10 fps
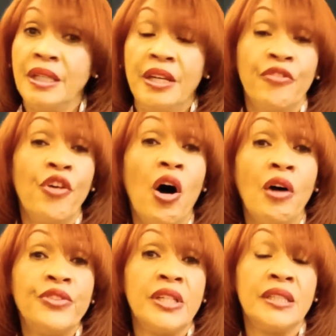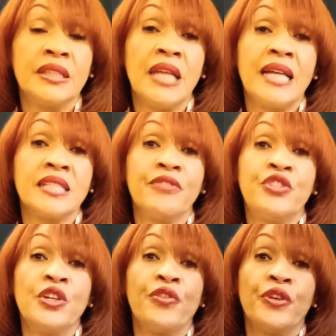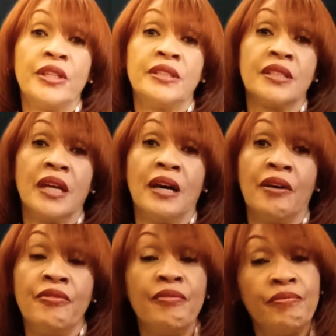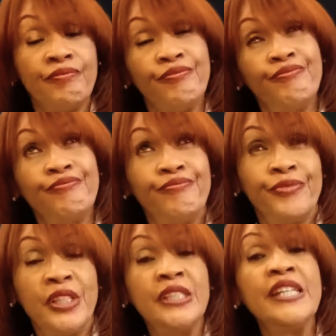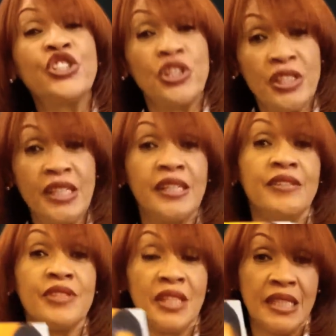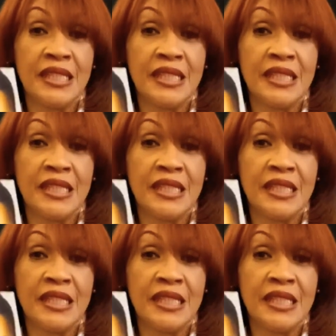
involved in lots of different um, initiatives in the